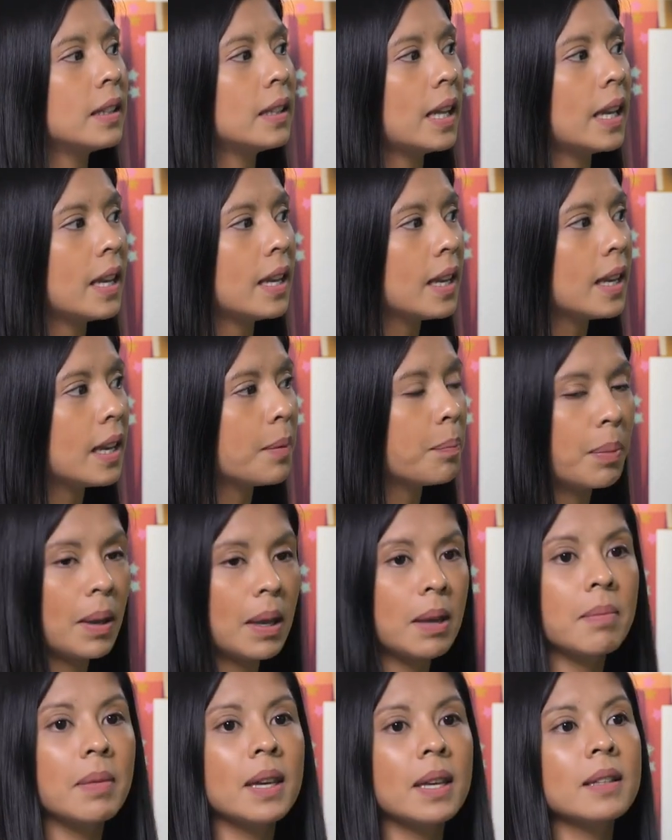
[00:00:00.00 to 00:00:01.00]
taking
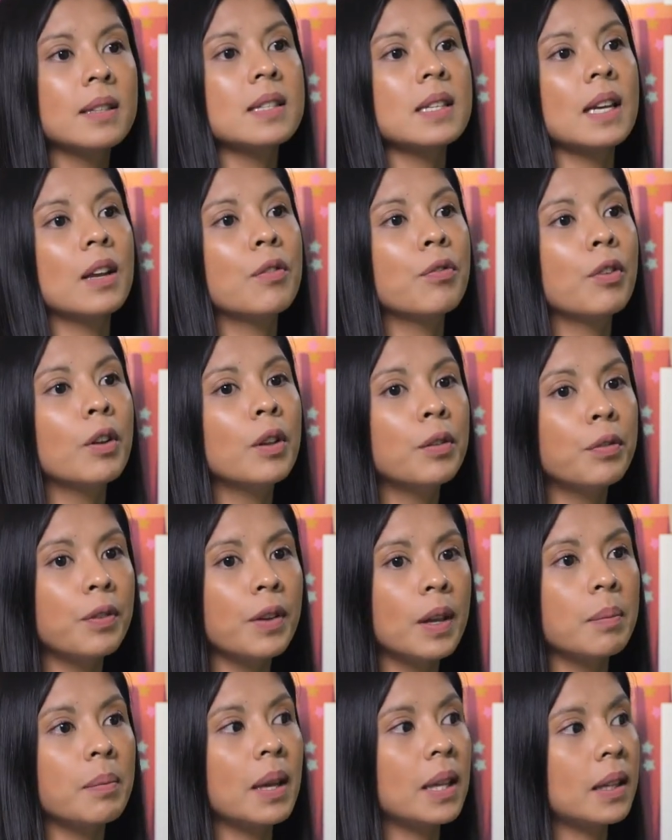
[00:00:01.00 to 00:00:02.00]
payments and
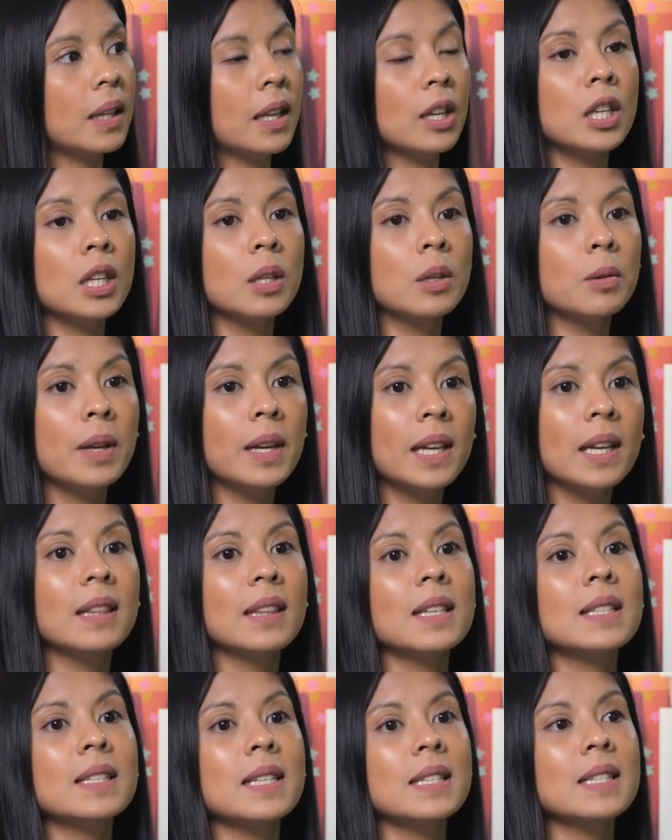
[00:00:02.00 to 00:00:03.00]
fulfillment and queuing in
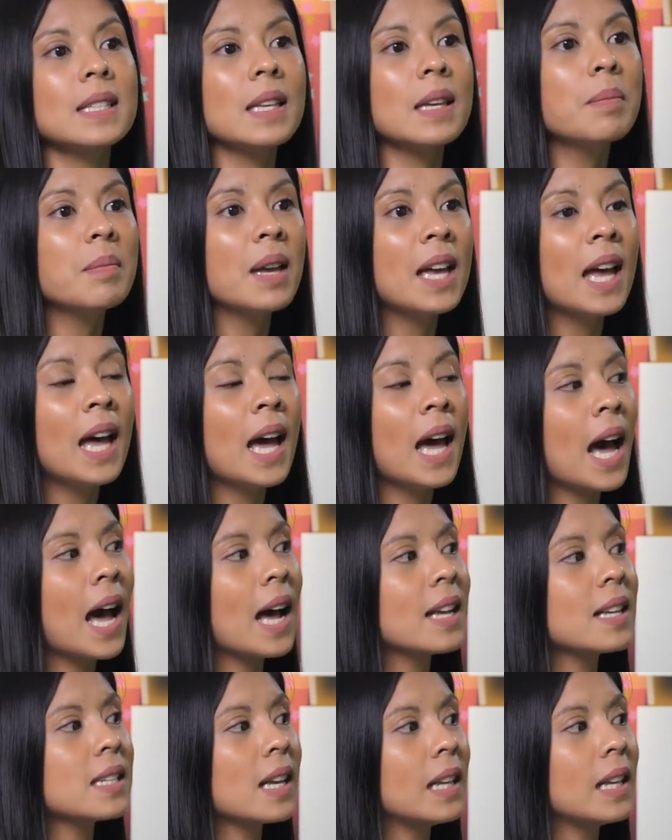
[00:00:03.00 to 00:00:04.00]
the system
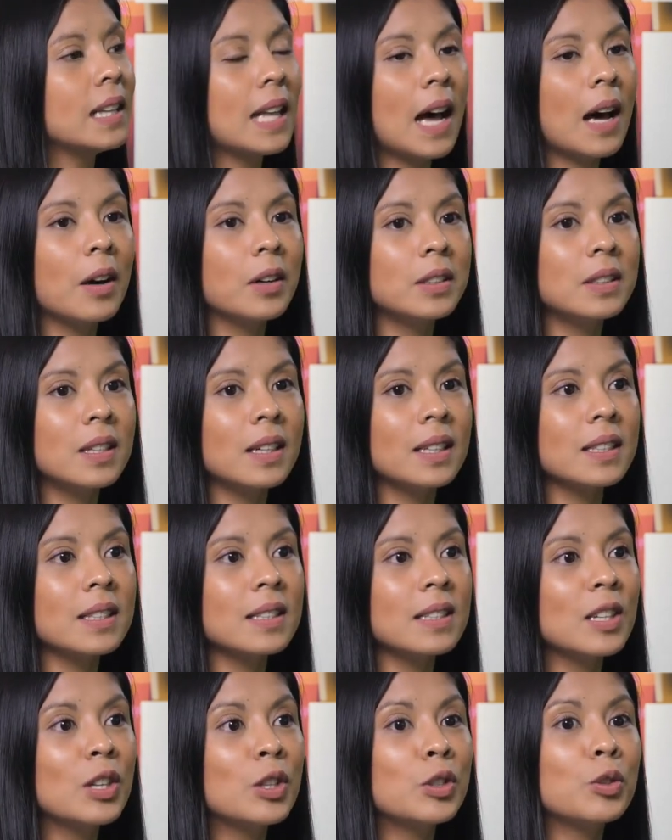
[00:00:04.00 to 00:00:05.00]
has allowed
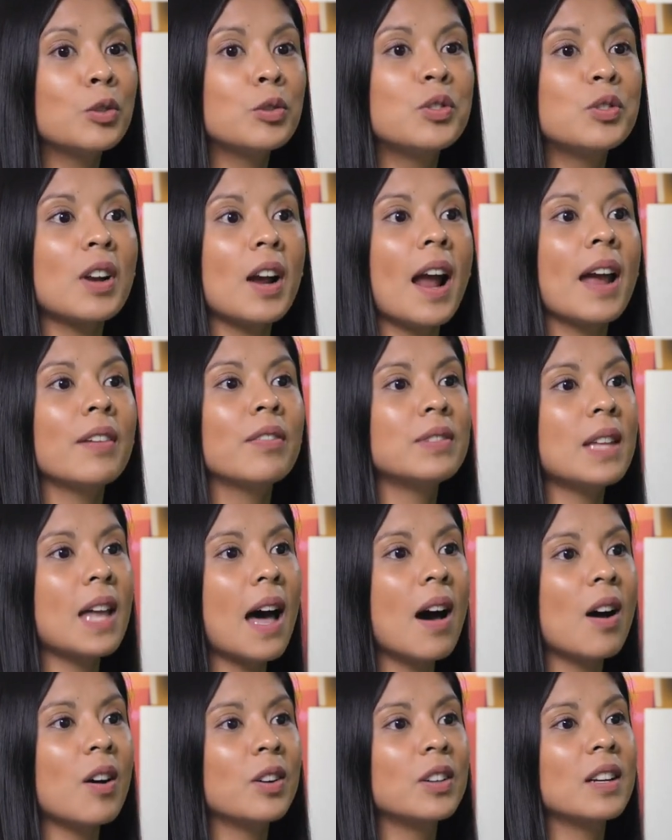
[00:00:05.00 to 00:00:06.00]
us to drive
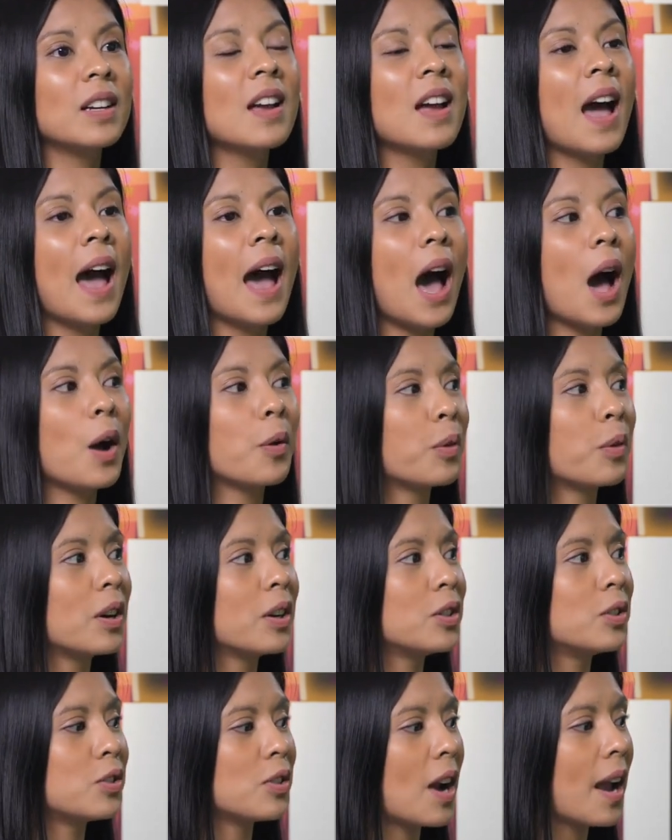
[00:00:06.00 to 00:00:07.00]
down
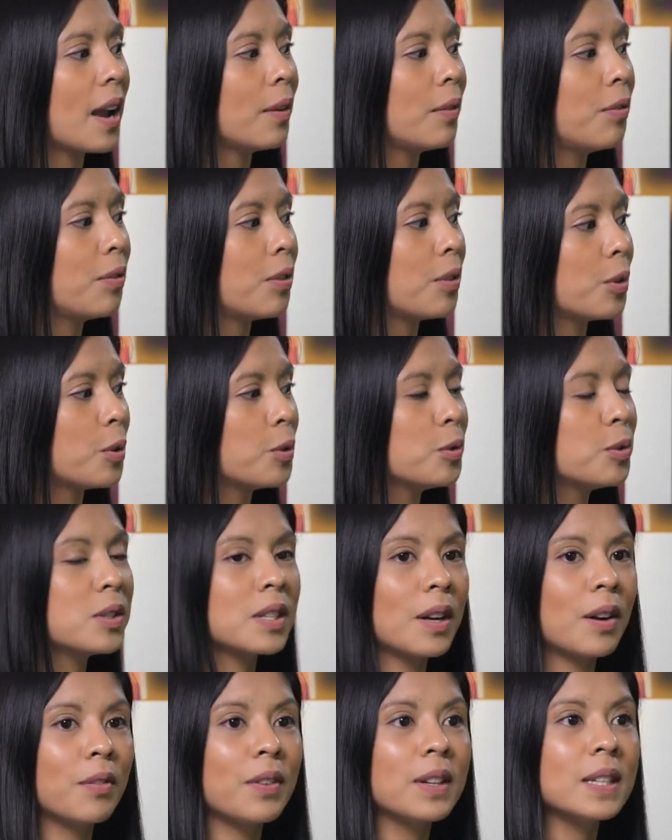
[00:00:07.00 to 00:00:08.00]
our drive-thru
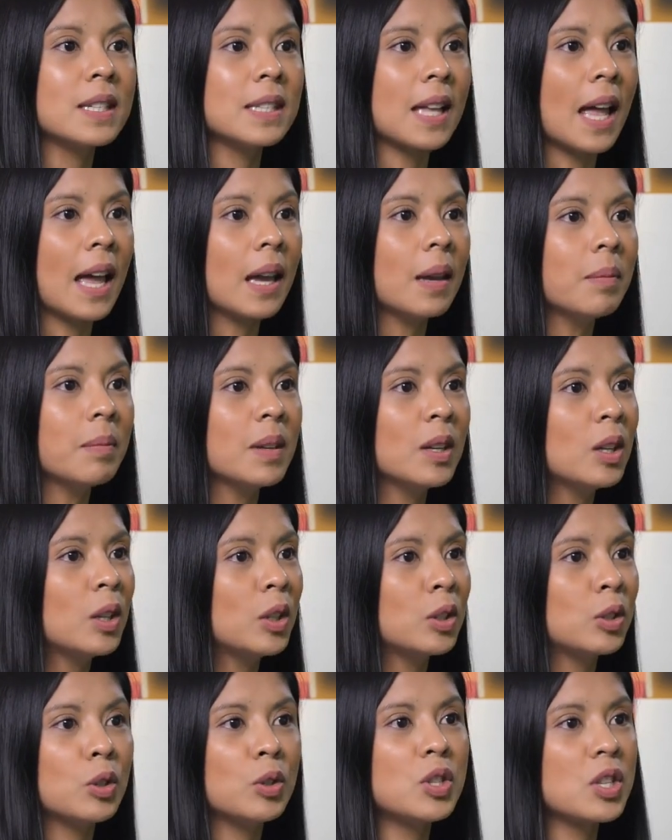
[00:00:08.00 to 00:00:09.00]
service time
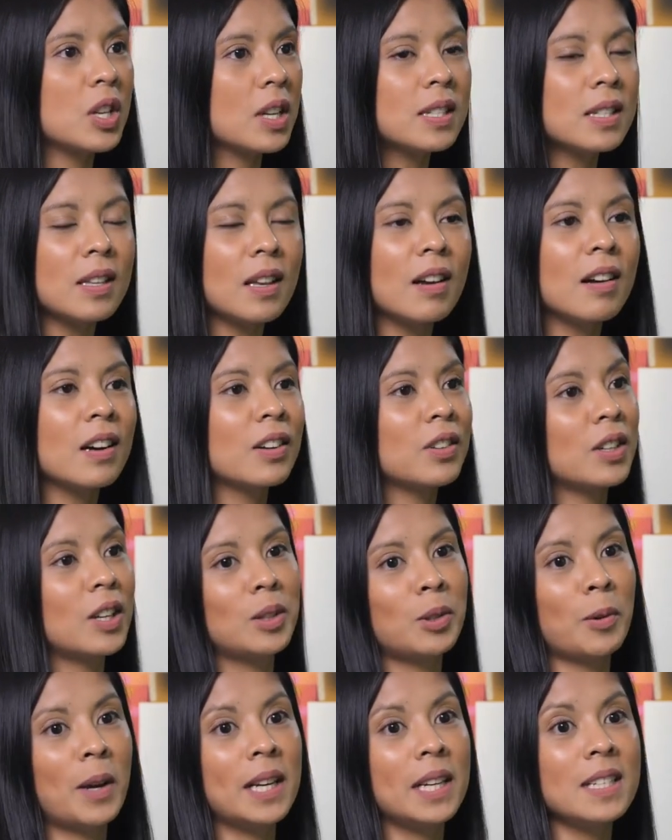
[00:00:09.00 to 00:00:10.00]
to just
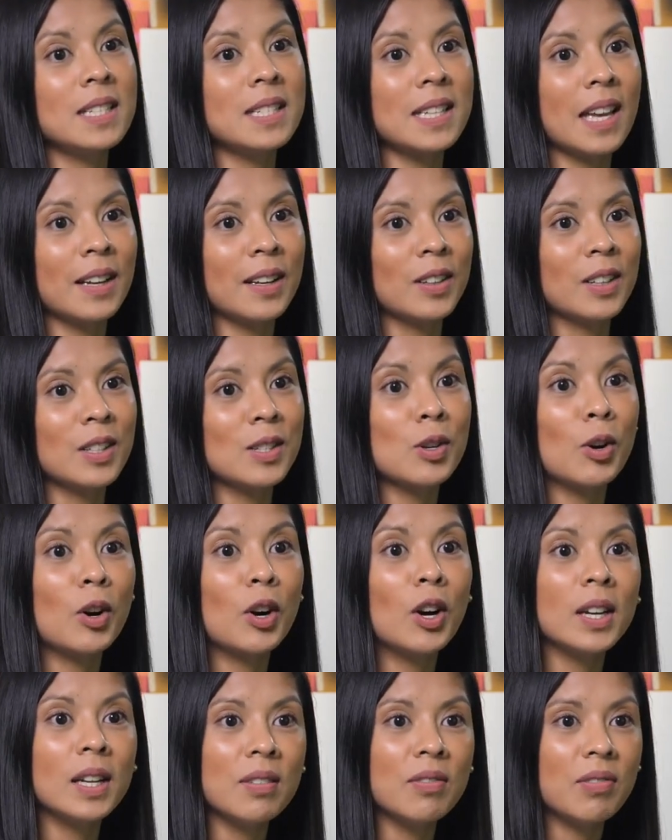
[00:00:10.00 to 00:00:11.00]
120 seconds
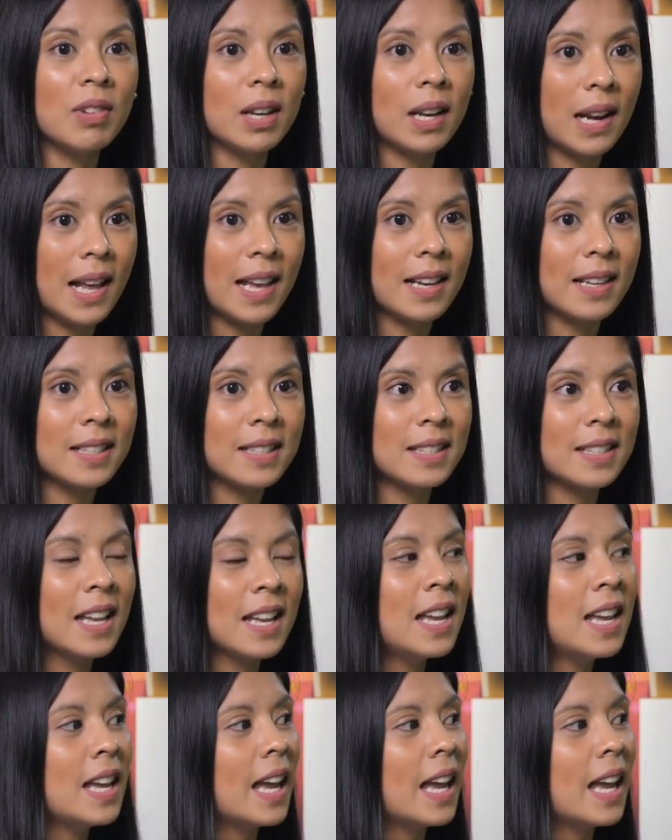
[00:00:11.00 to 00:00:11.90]
or even less.